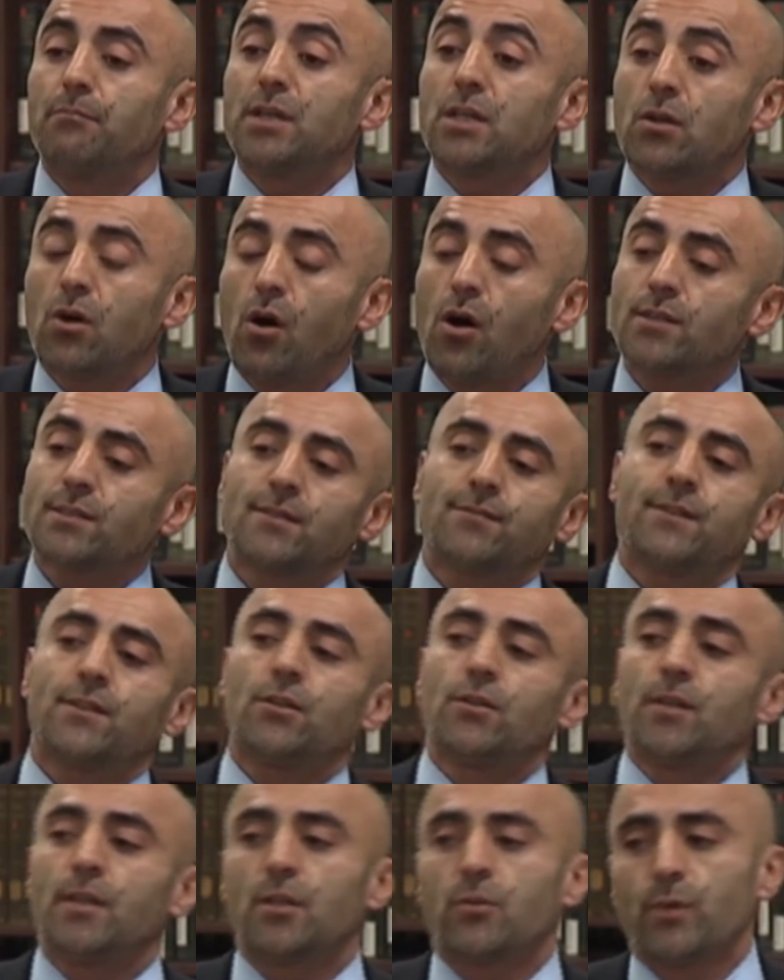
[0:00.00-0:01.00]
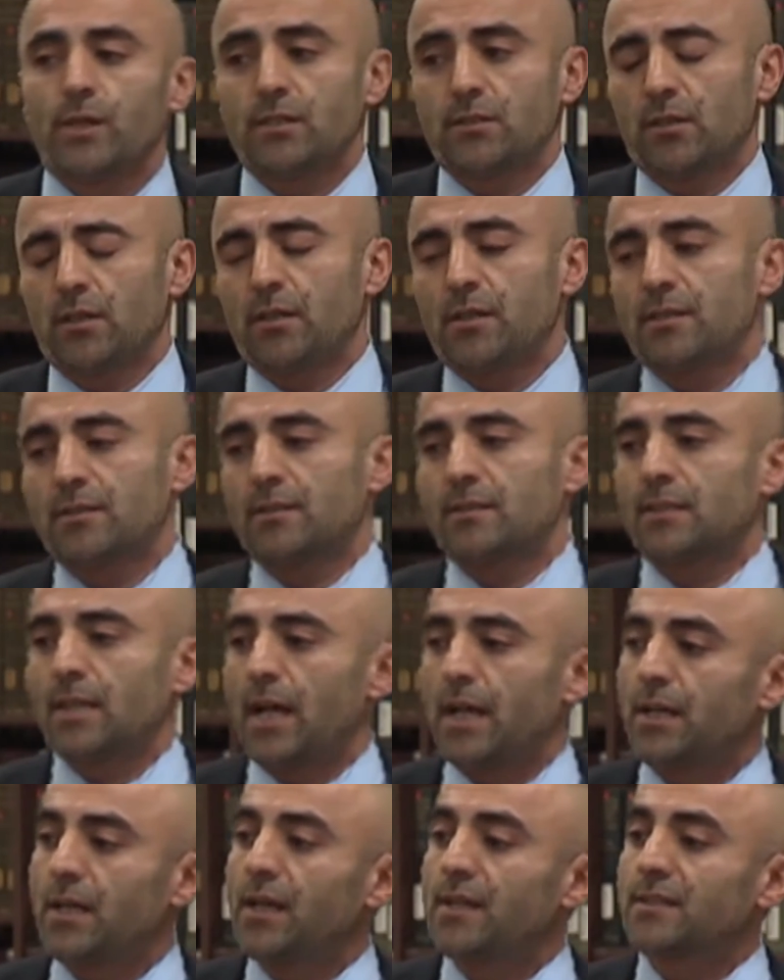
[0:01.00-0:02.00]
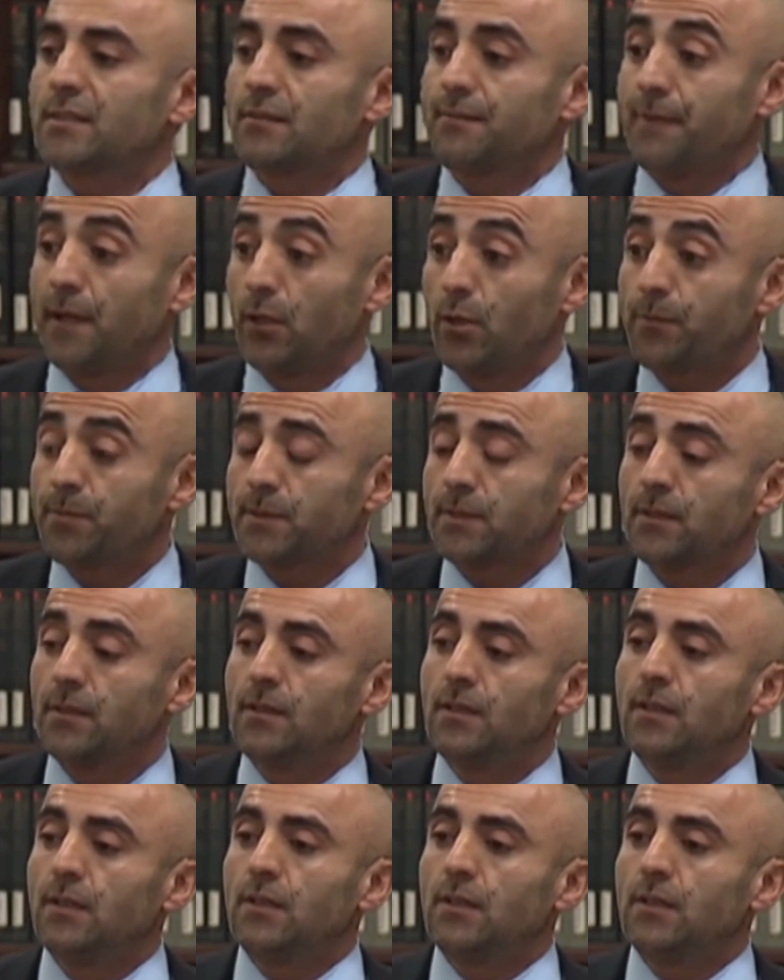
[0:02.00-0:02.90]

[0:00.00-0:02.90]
because of the unique way Turkish society has developed,